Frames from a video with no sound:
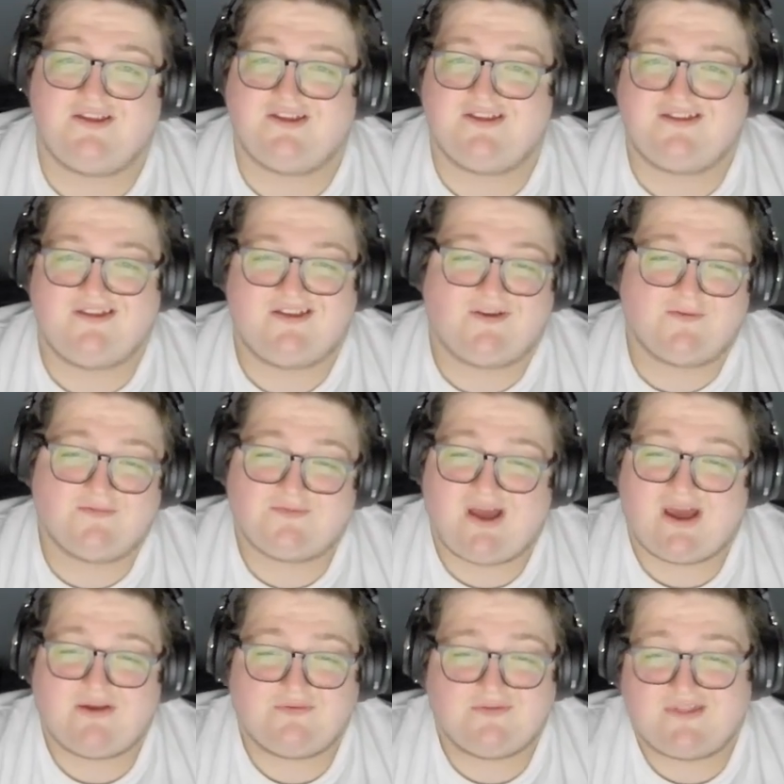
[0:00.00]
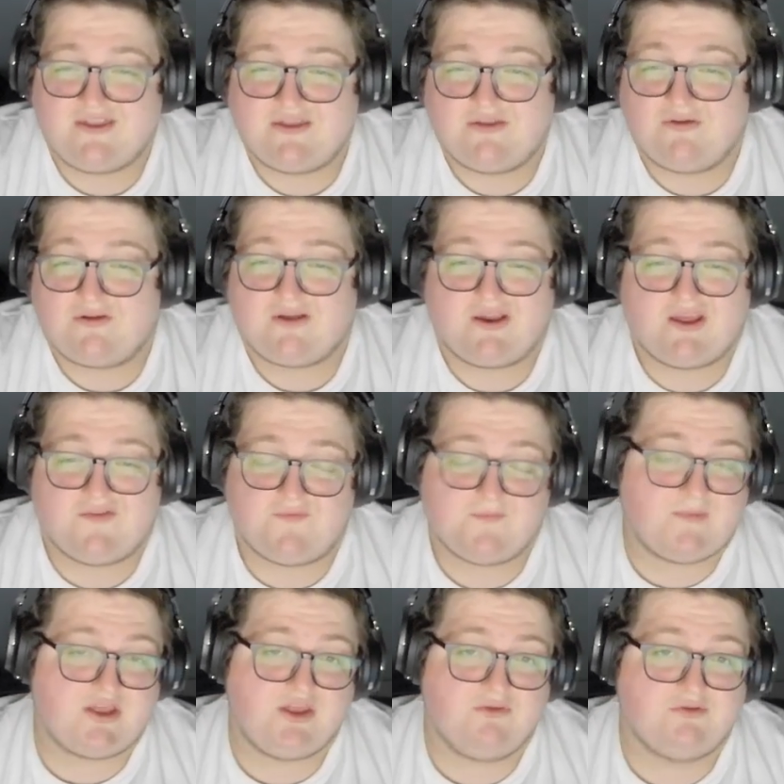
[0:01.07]
you know, I don't think you're going to give him
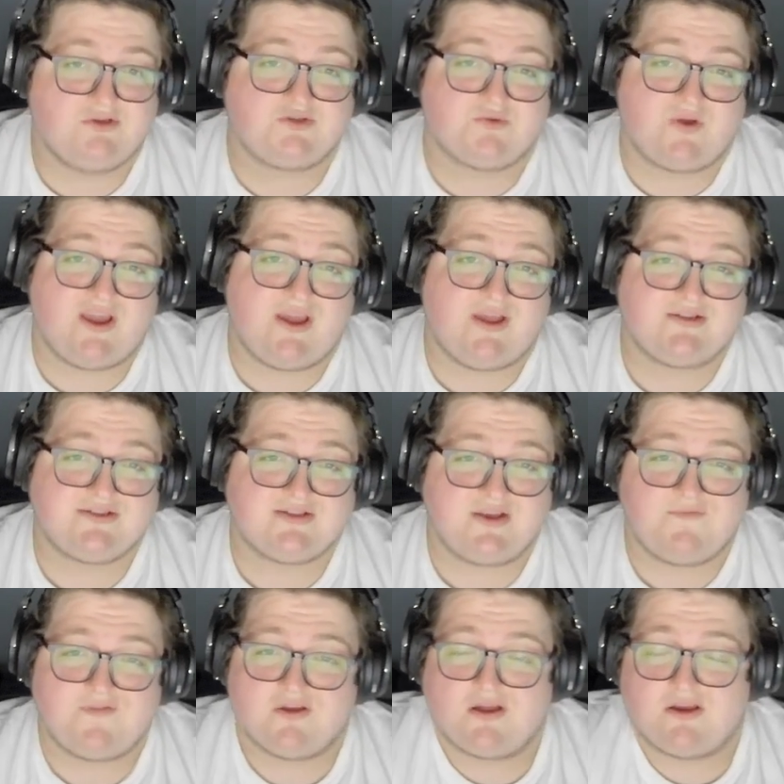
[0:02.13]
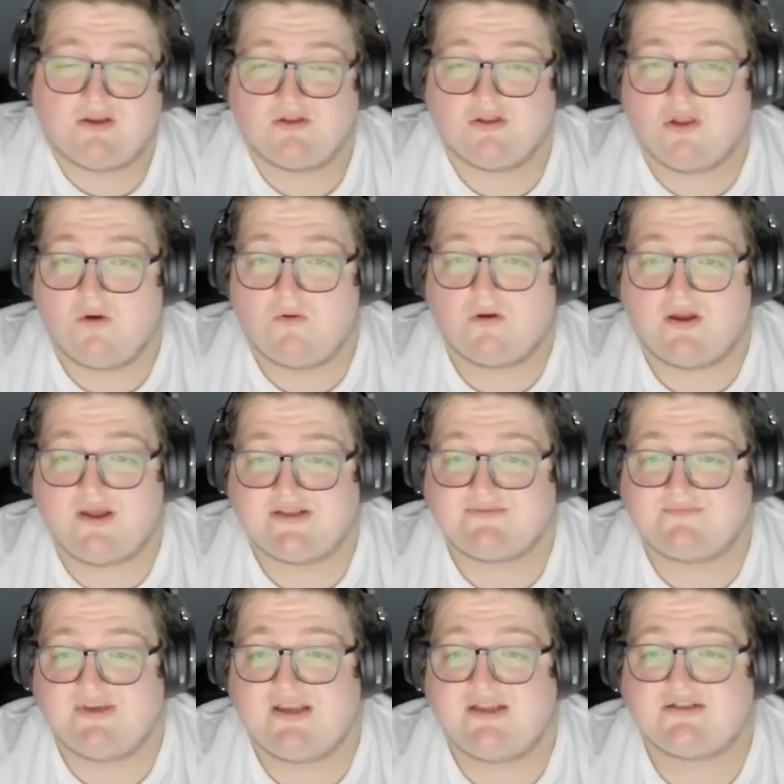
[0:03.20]
a huge raise if you're going to lower his
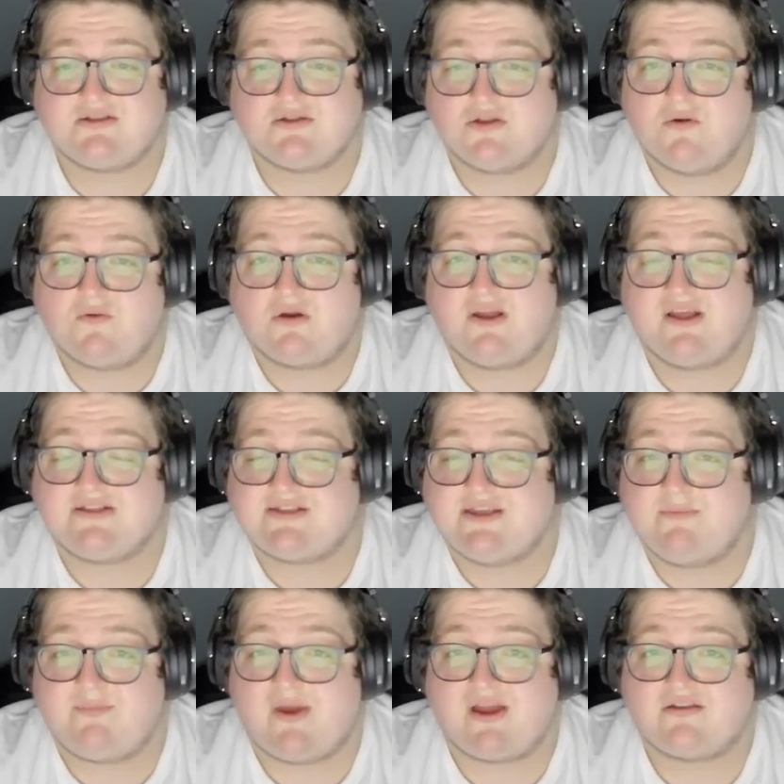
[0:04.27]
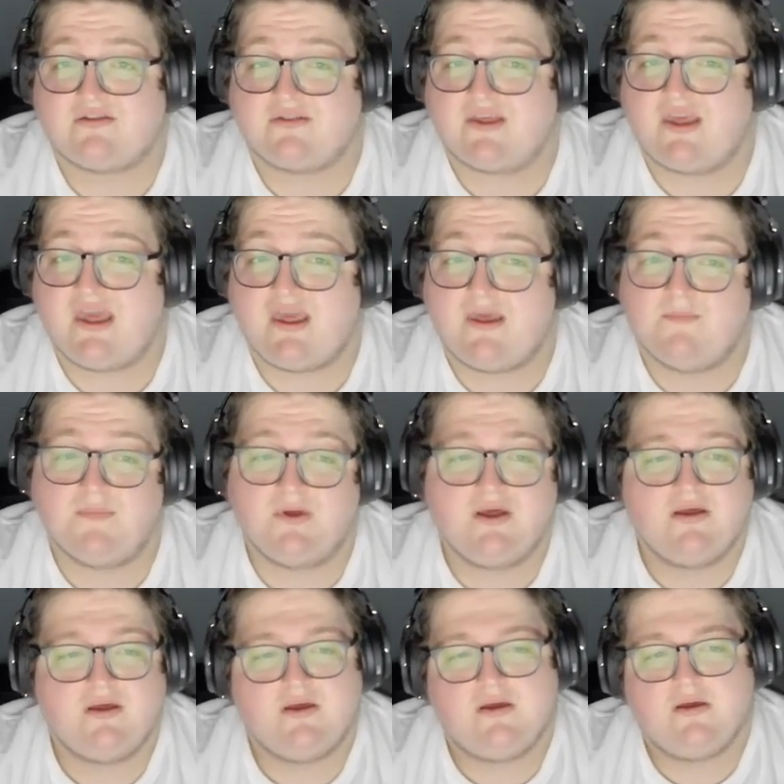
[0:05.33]
minutes, lower his impact on the game.
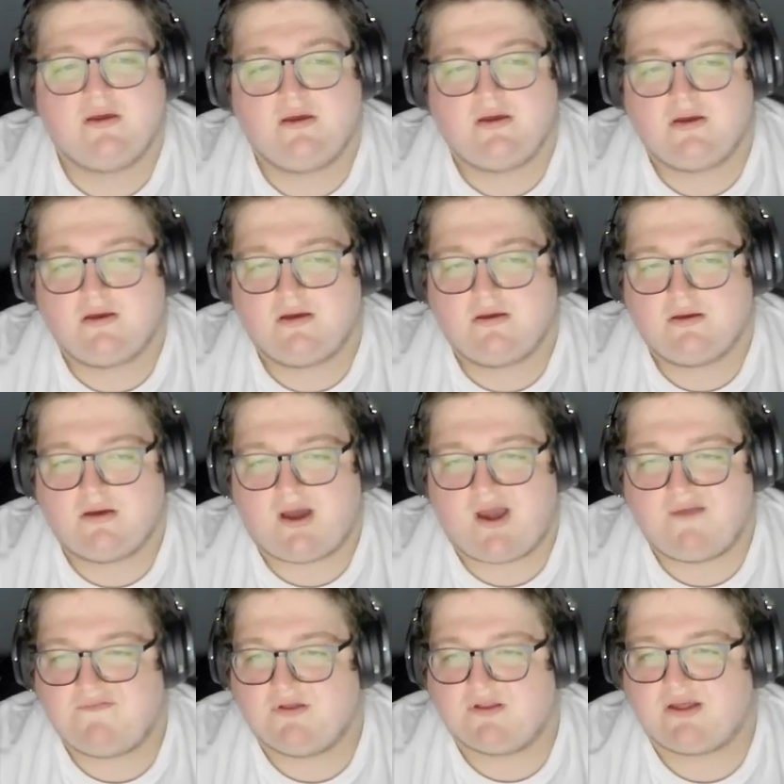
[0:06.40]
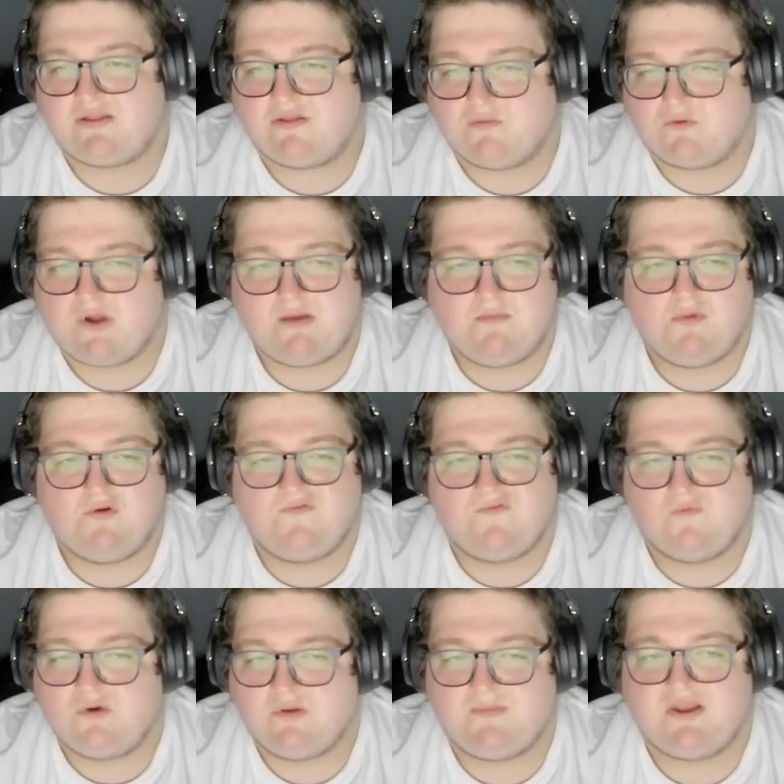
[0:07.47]
I feel like the right move
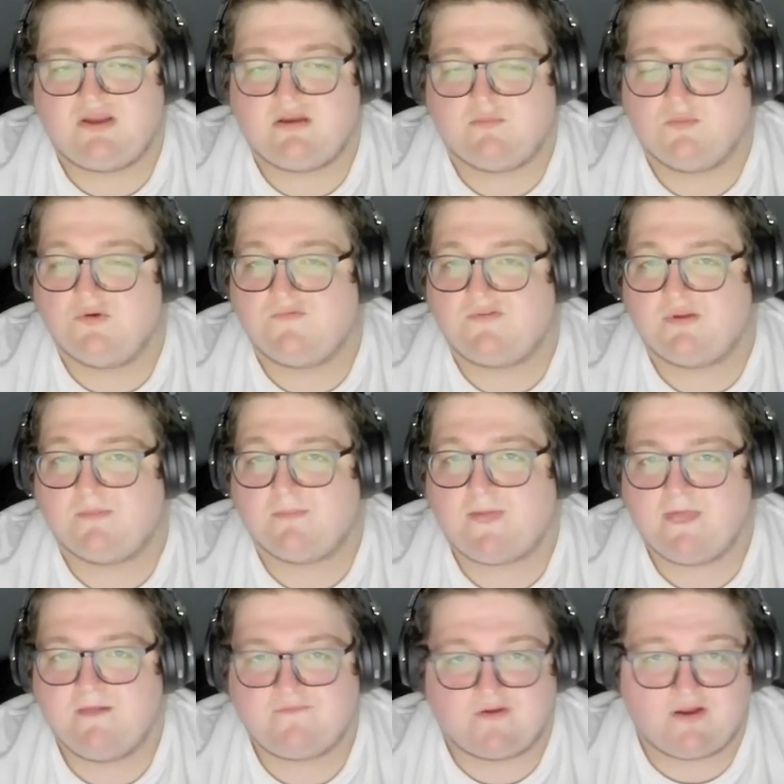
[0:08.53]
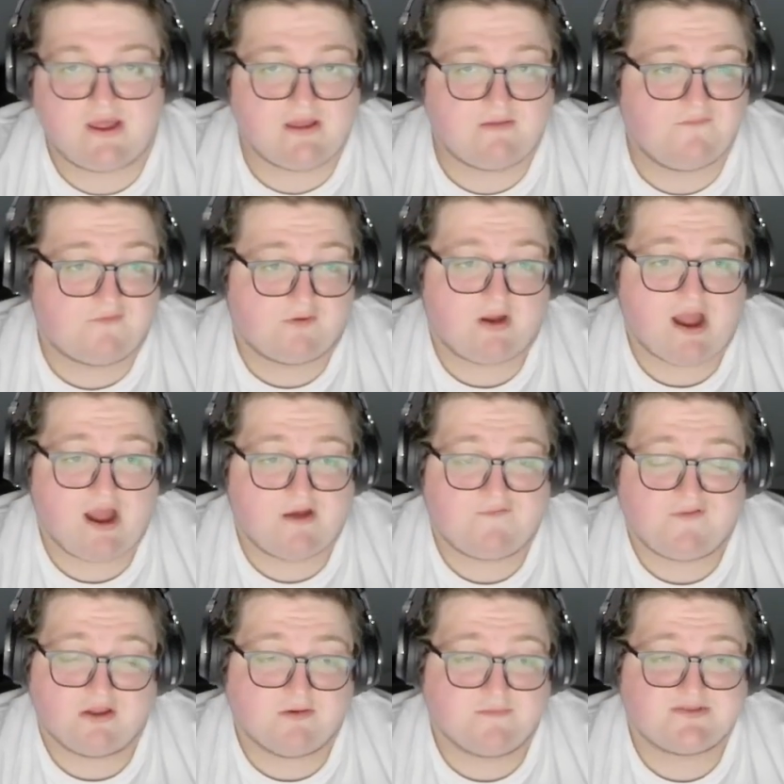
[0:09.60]
would be to move him for
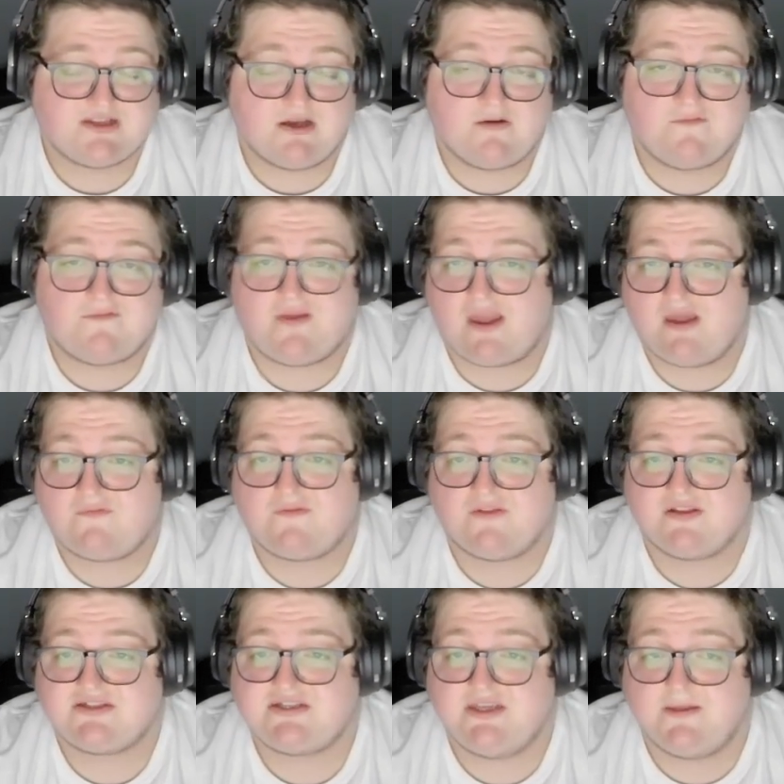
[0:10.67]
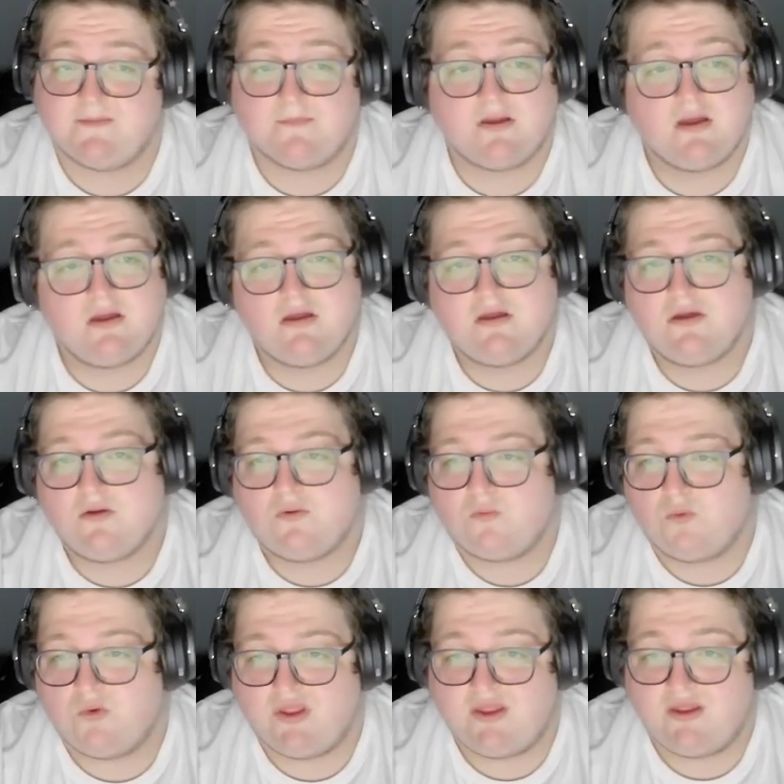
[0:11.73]
Iafallo himself and for the team.
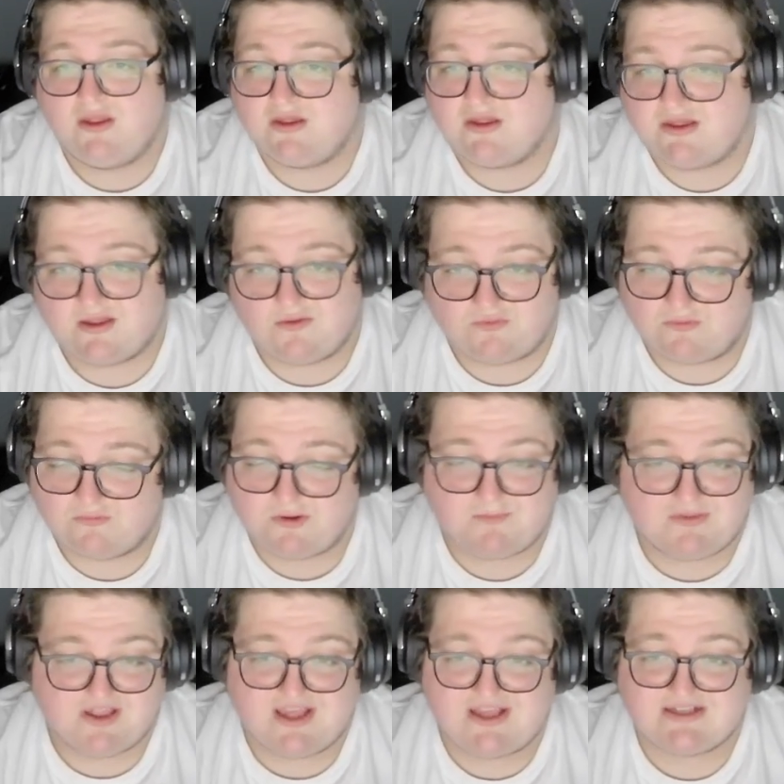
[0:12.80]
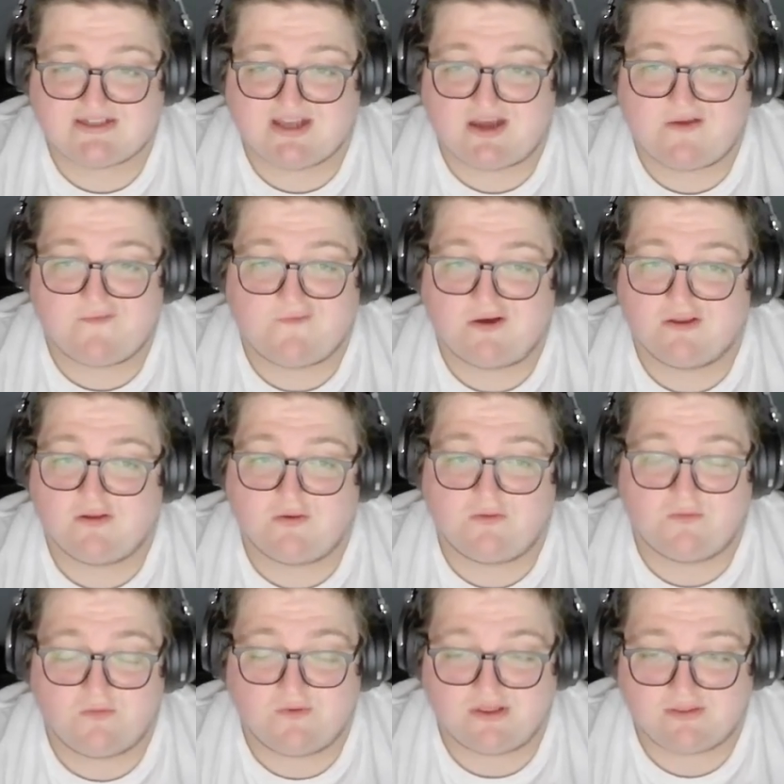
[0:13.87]
We can replace Iafallo
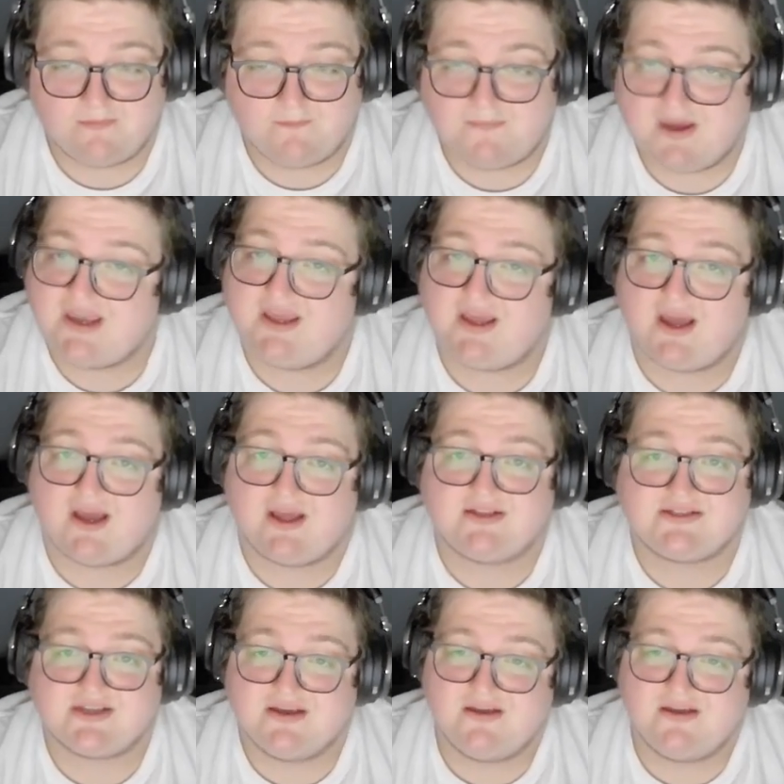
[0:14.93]
with many guys.